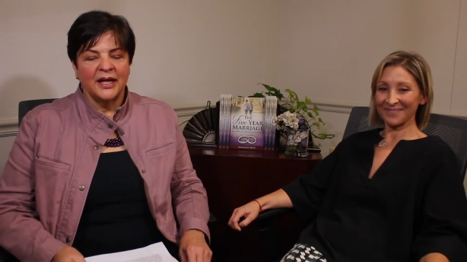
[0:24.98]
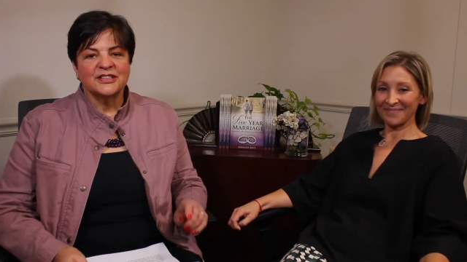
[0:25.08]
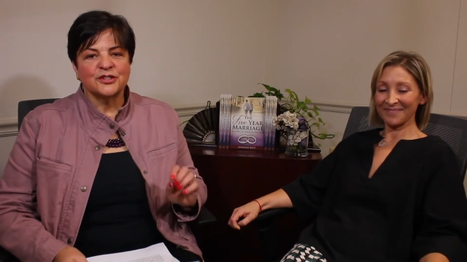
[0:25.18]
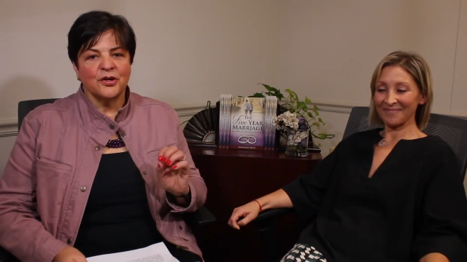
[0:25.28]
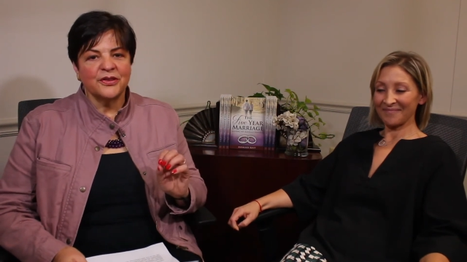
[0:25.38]

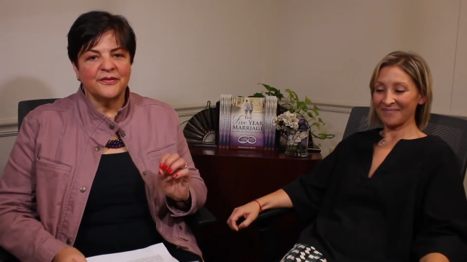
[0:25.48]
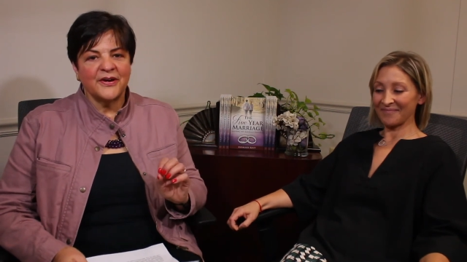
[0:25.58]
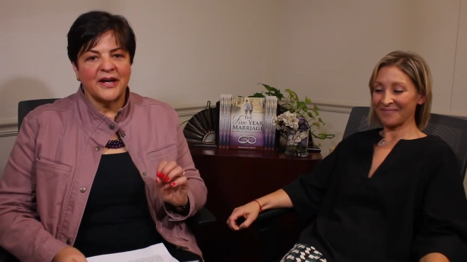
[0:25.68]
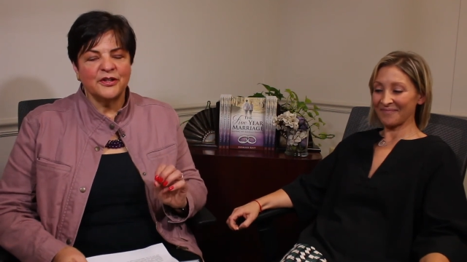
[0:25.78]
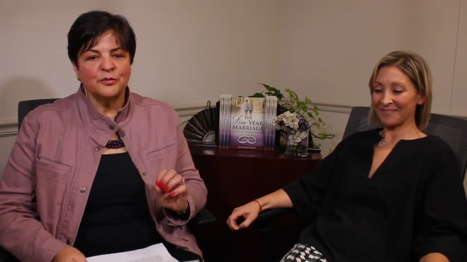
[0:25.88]
Speaker 1: It's called The
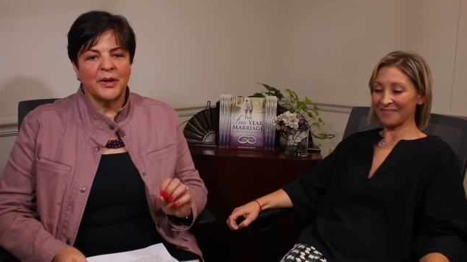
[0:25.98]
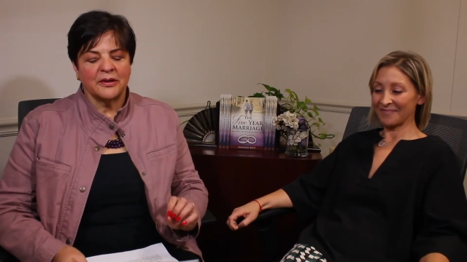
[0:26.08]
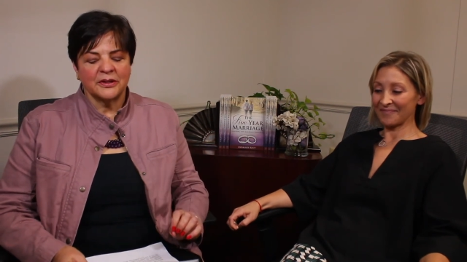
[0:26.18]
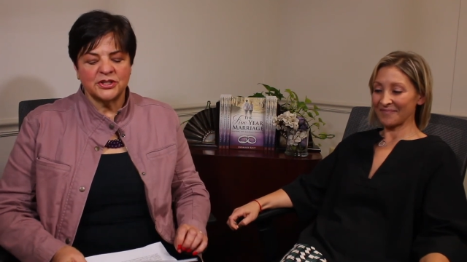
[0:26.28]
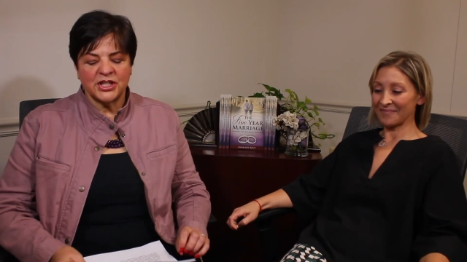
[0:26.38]
Five Year
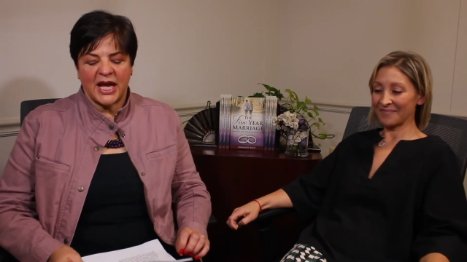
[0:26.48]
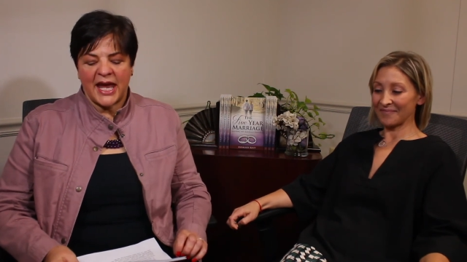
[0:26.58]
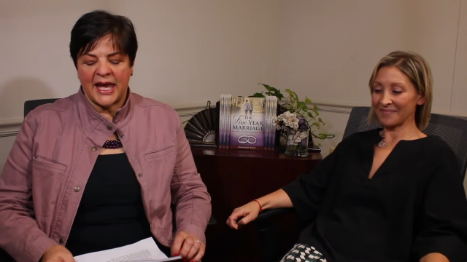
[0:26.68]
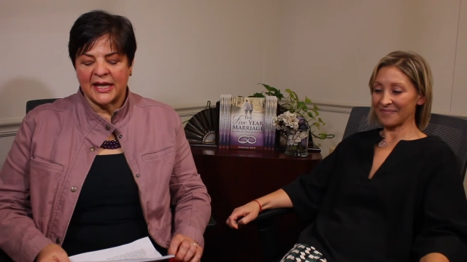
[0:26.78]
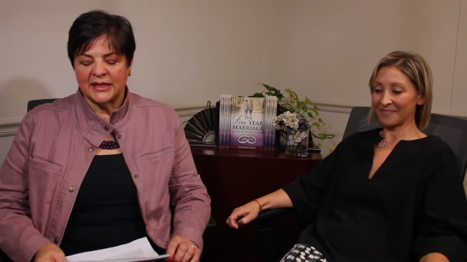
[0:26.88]
Marriage,
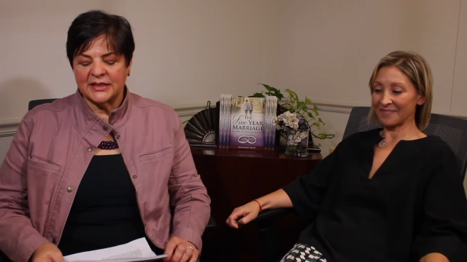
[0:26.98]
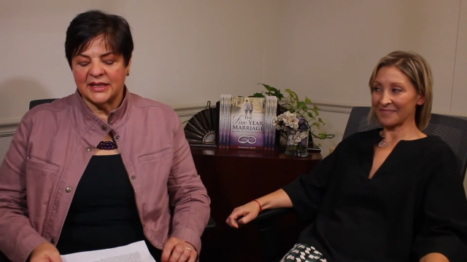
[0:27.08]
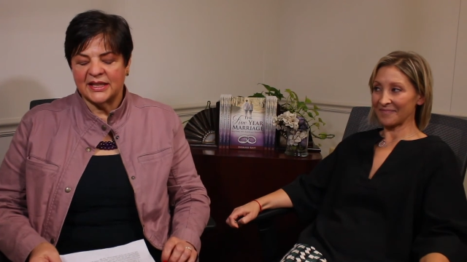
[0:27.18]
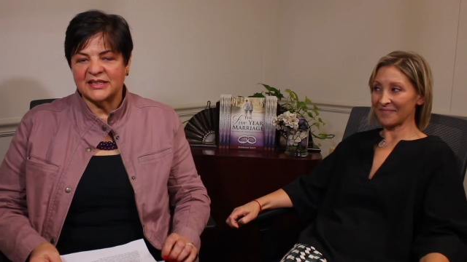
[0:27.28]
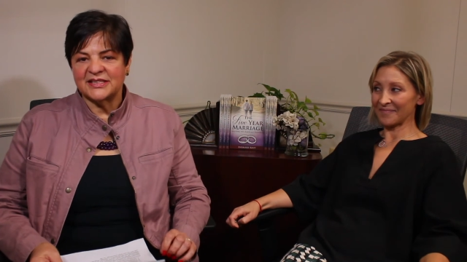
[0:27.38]

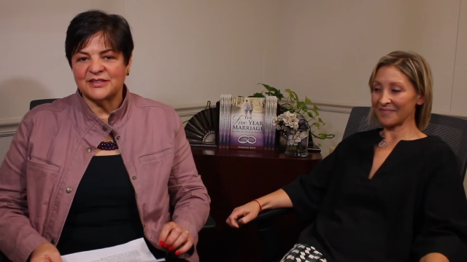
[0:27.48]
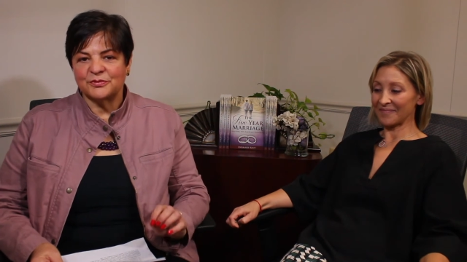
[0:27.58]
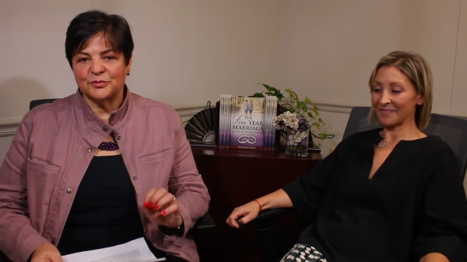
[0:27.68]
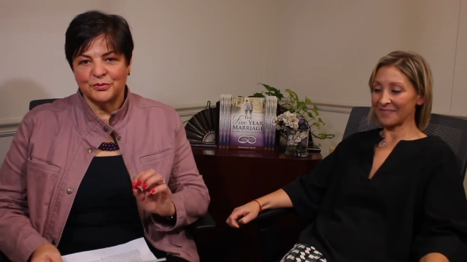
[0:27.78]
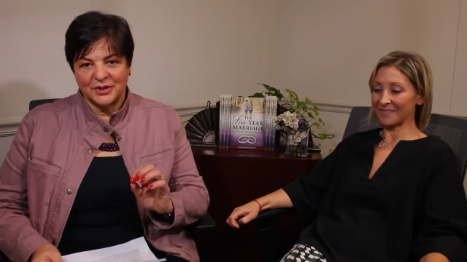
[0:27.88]
and
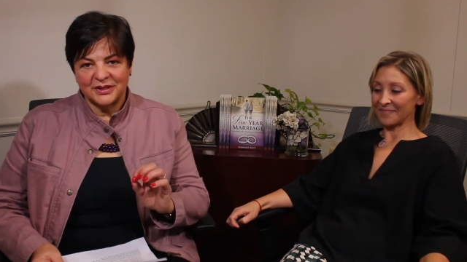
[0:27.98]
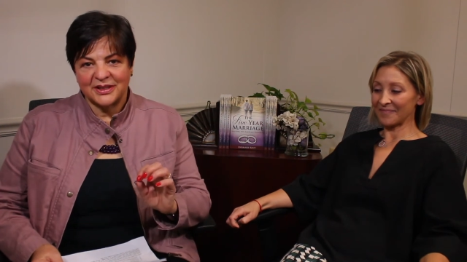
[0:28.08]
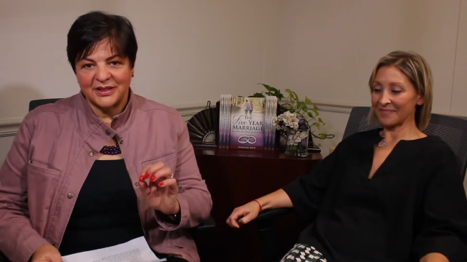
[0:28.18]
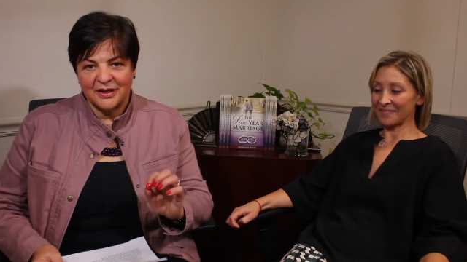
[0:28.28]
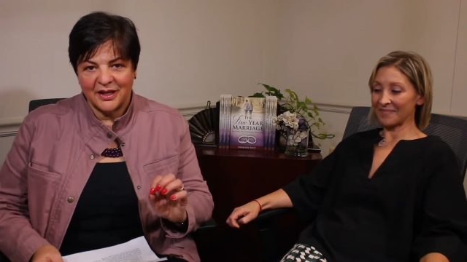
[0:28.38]
it's
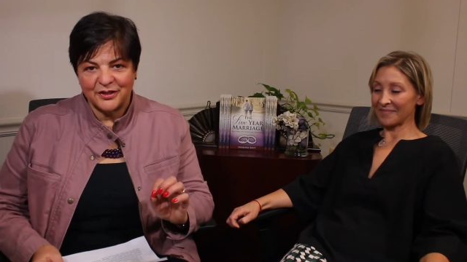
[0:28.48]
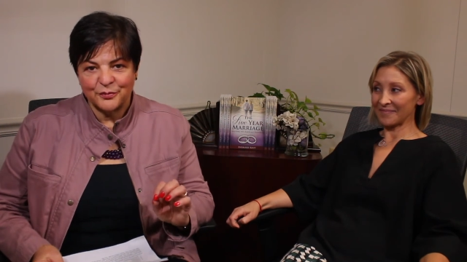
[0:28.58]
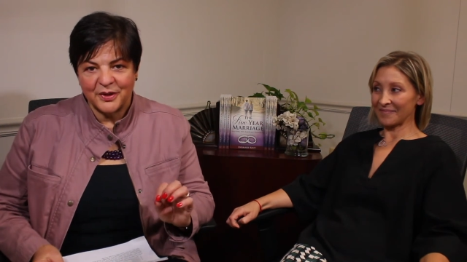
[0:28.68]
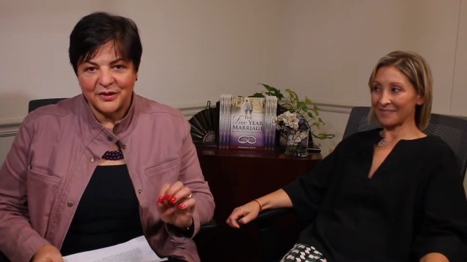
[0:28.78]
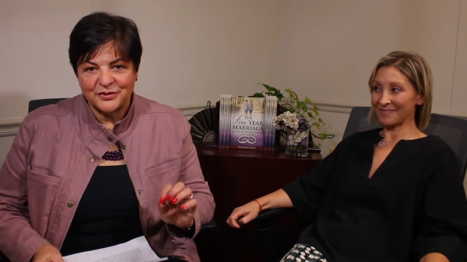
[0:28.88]
really not
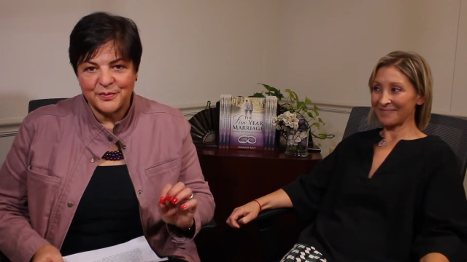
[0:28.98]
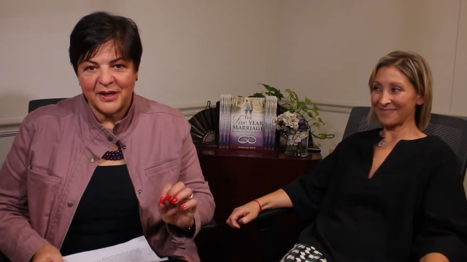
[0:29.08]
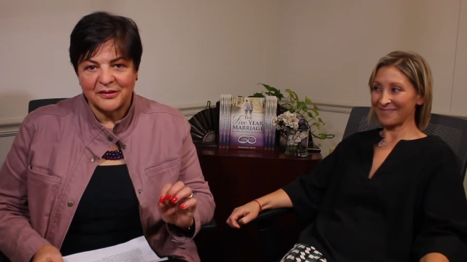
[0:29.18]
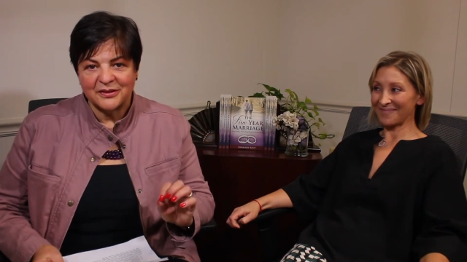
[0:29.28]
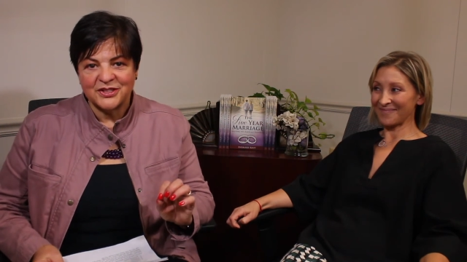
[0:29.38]
your mother's
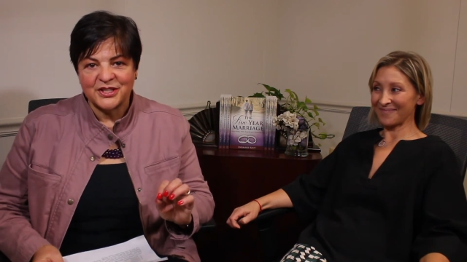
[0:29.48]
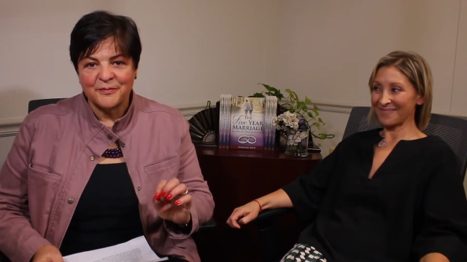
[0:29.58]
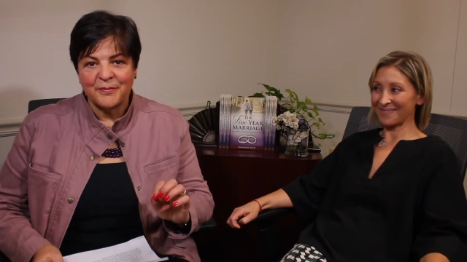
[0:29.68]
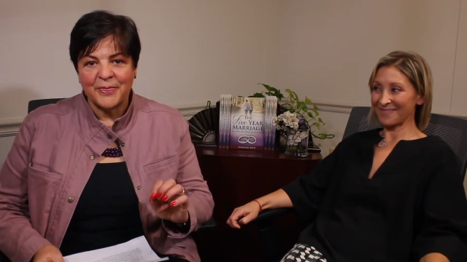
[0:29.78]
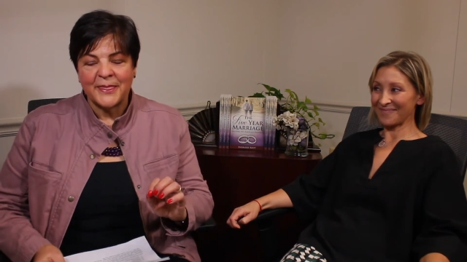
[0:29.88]
marriage.
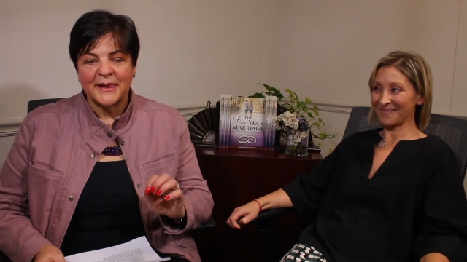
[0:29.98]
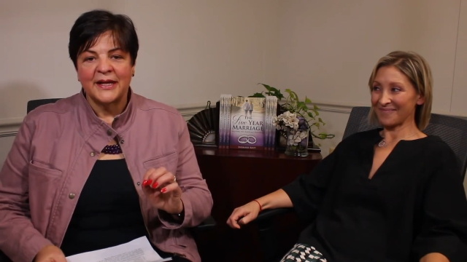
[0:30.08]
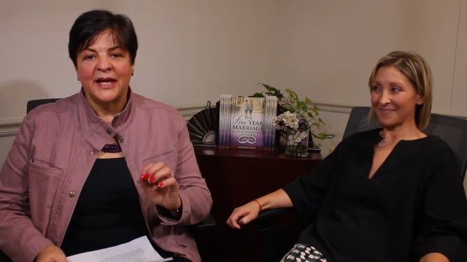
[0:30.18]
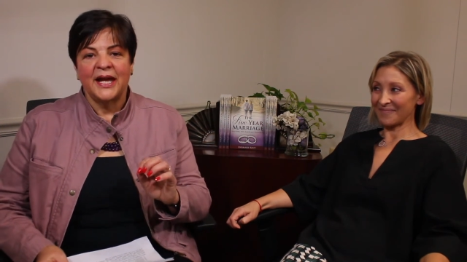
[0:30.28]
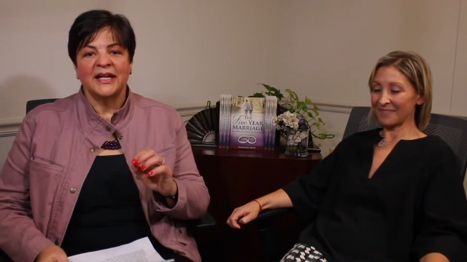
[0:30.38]

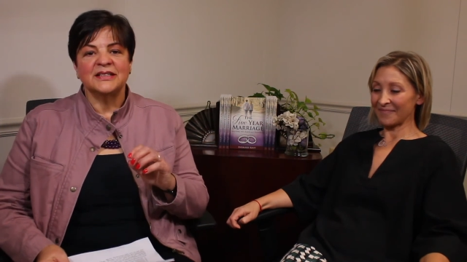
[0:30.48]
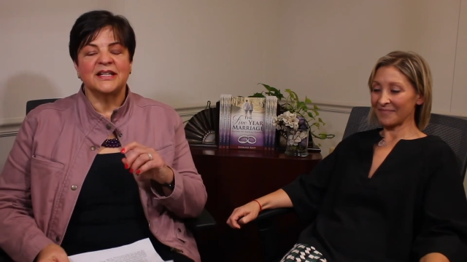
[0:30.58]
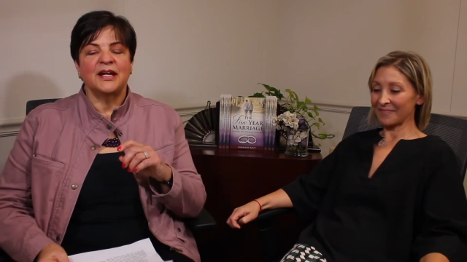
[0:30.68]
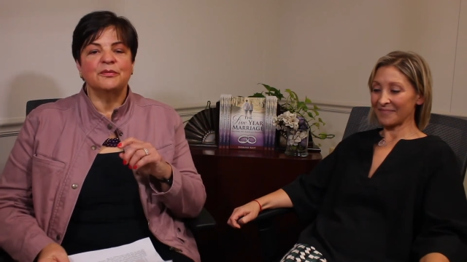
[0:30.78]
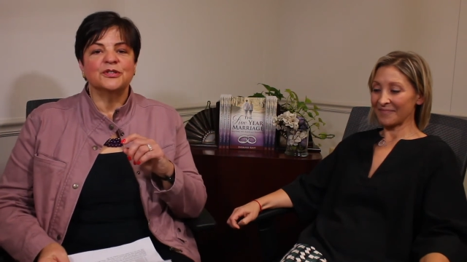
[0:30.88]
And
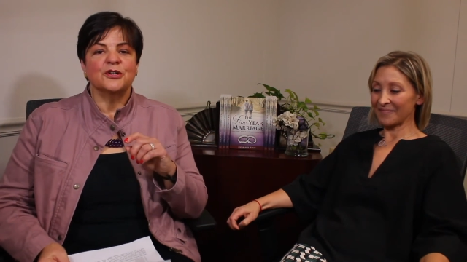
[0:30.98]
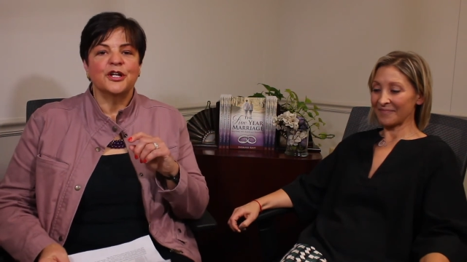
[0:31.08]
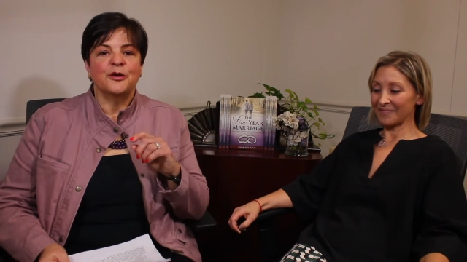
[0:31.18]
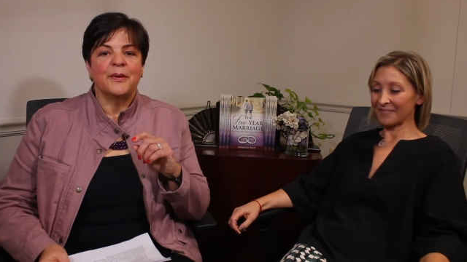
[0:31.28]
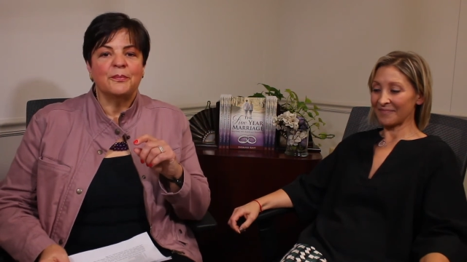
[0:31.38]
today we're
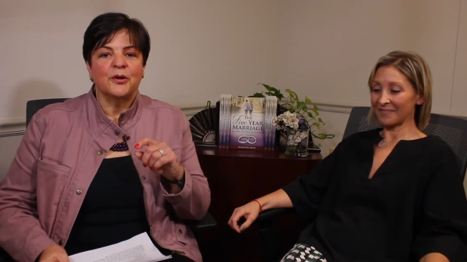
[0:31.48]
talking about